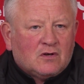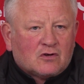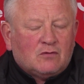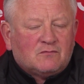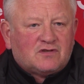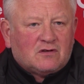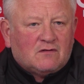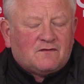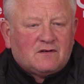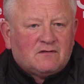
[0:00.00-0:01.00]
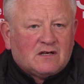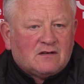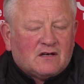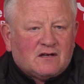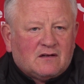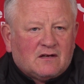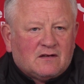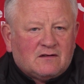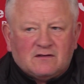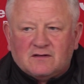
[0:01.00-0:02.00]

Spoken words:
come to love and